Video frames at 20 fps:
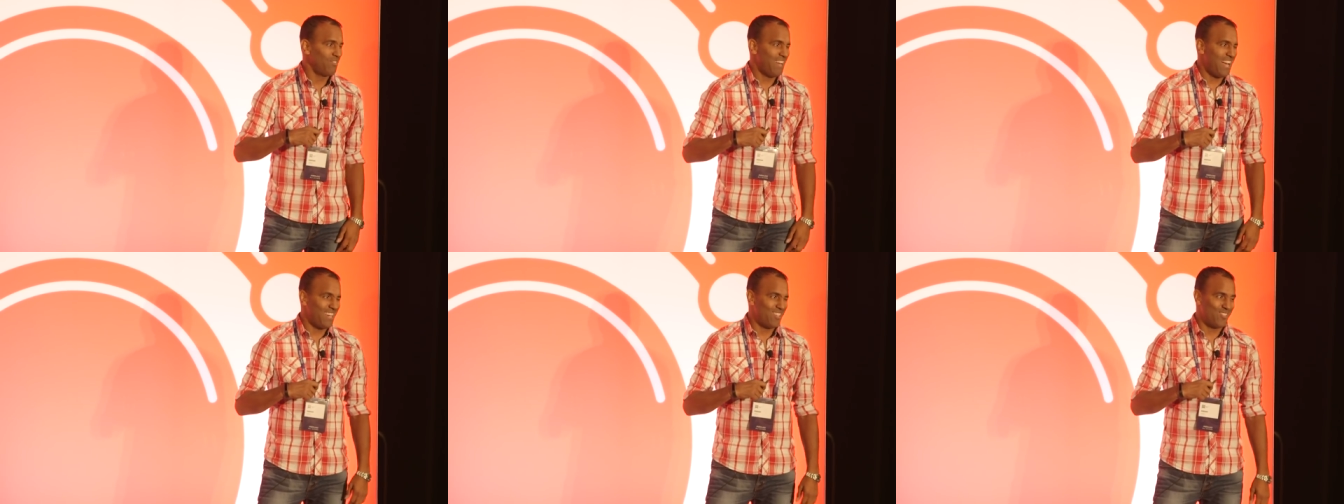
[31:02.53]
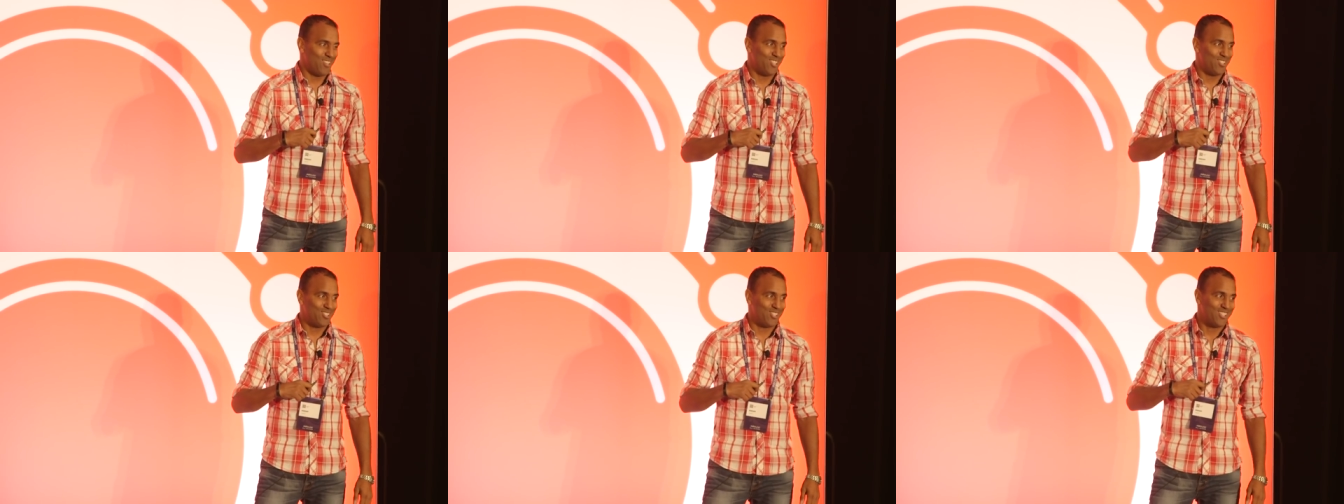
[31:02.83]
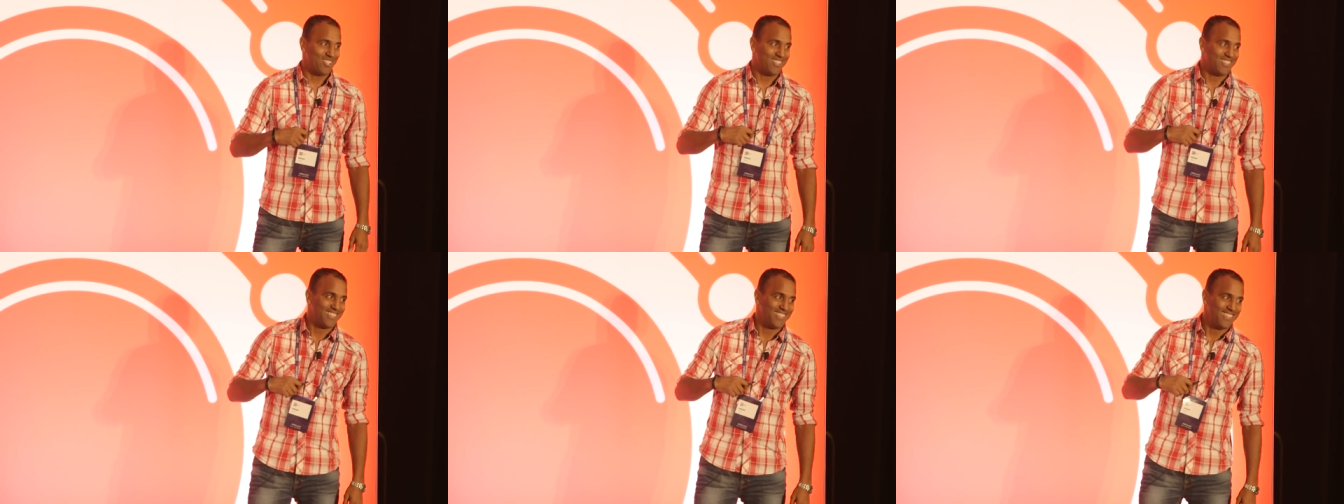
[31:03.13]
hi Trish,
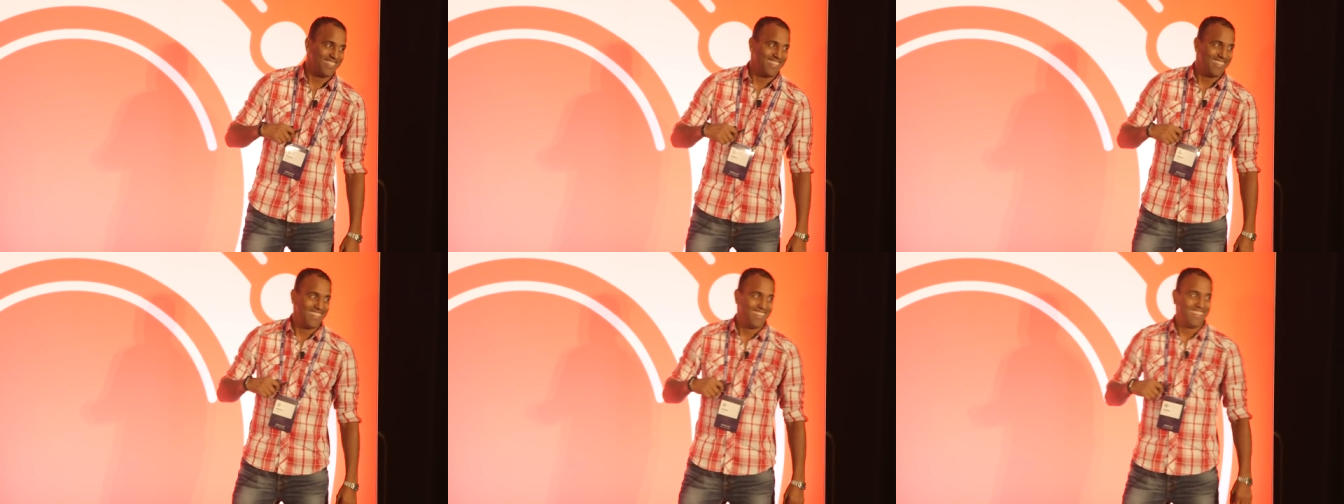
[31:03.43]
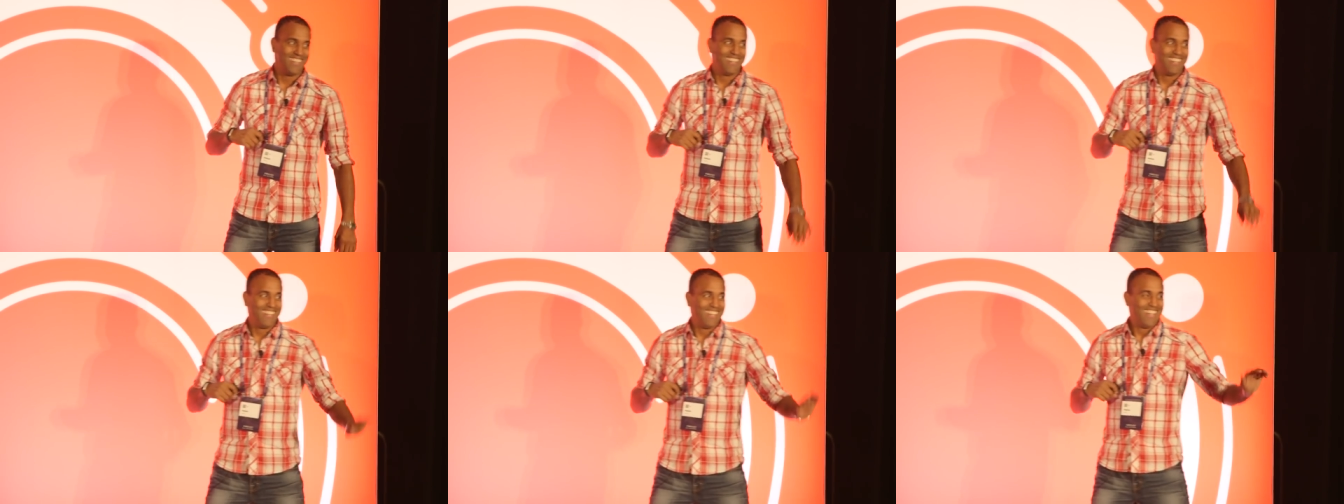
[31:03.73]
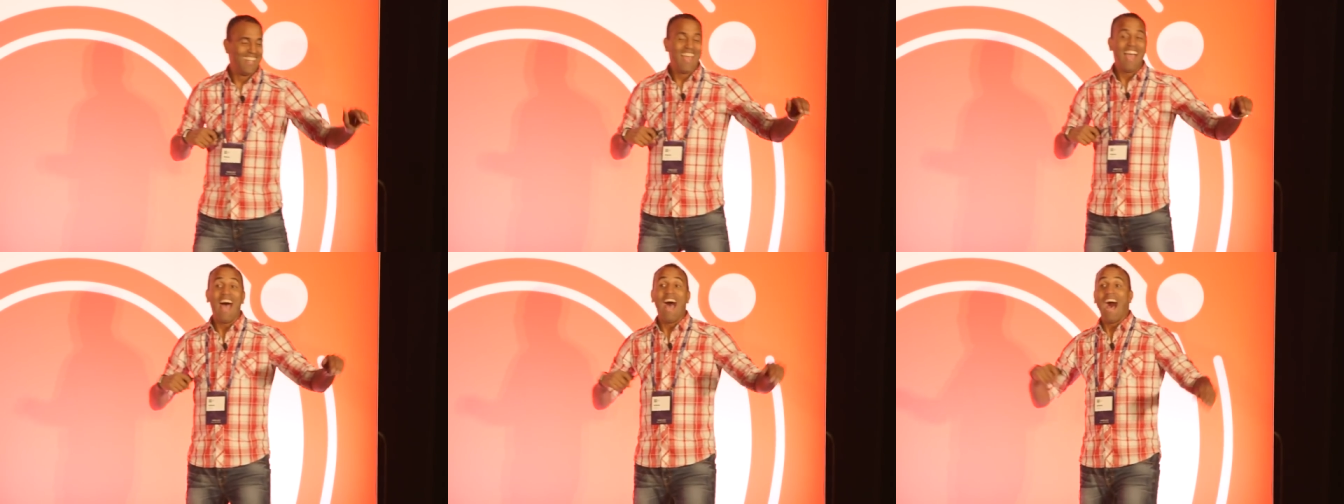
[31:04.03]

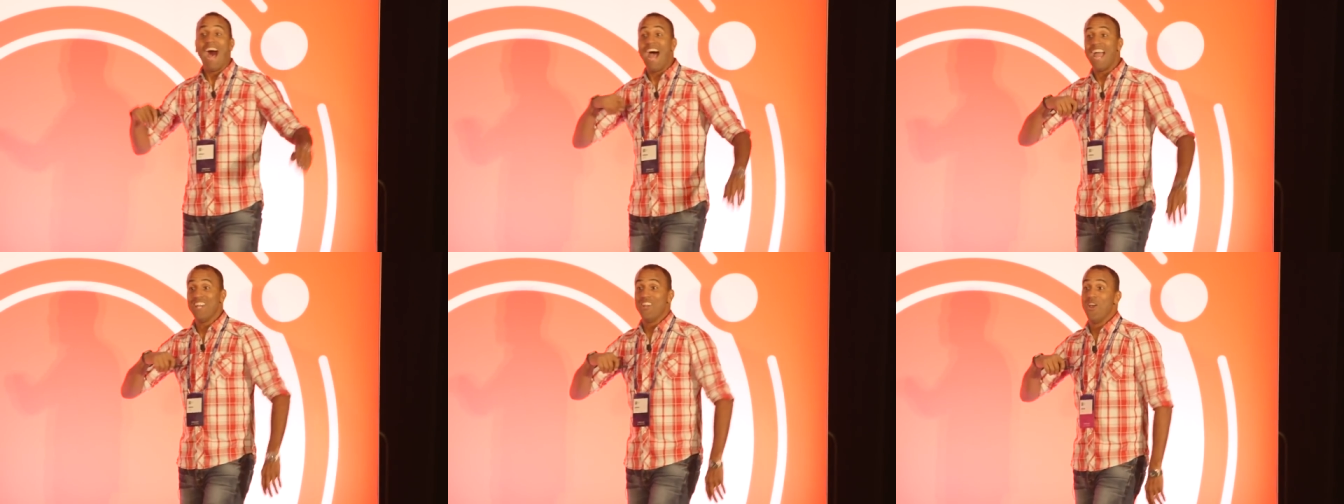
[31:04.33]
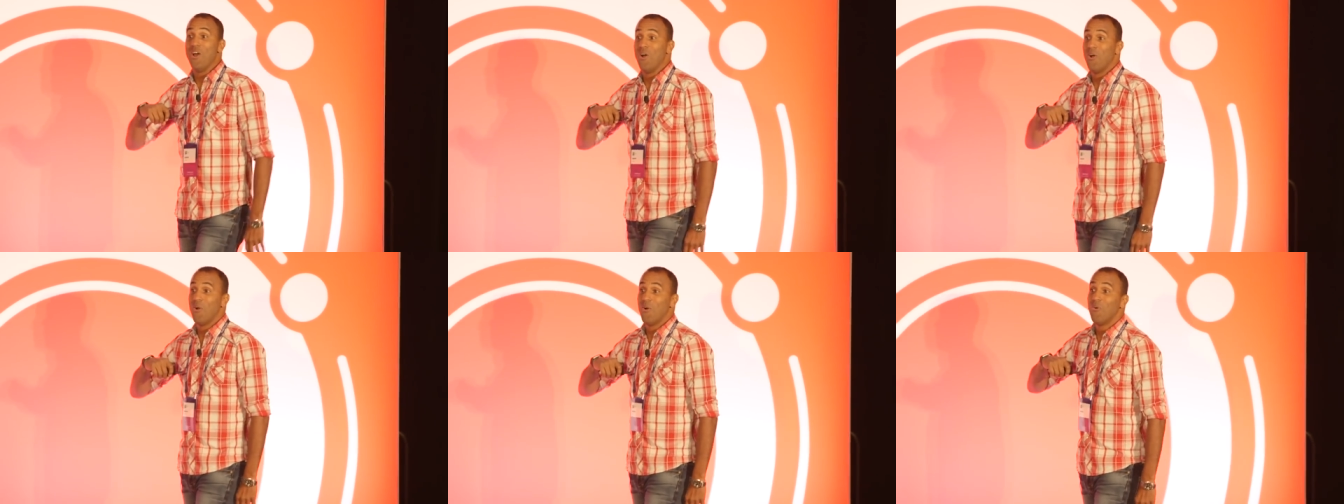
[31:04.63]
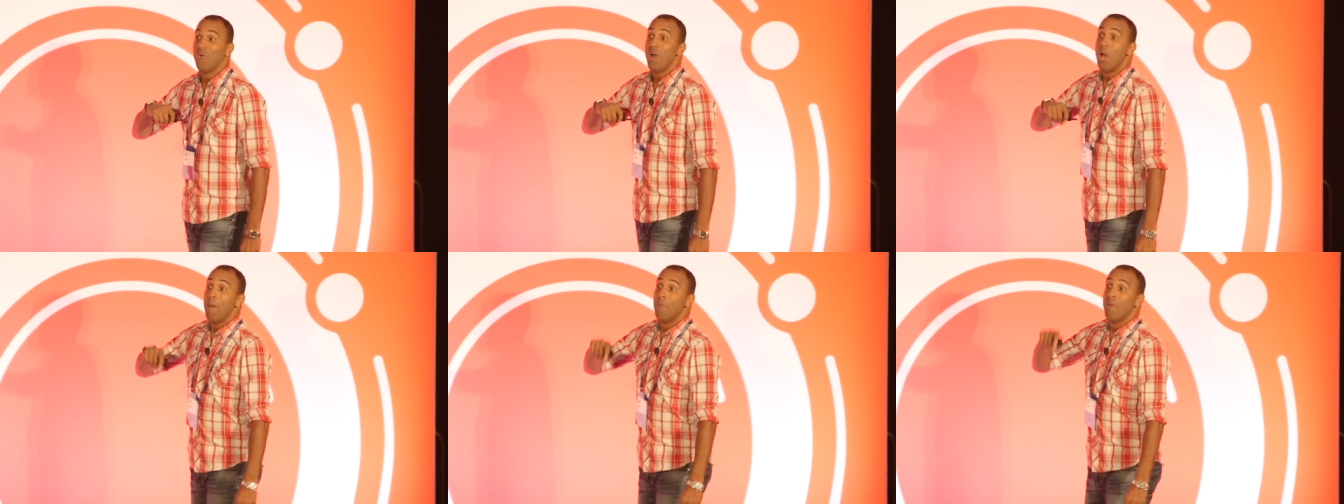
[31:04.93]
I know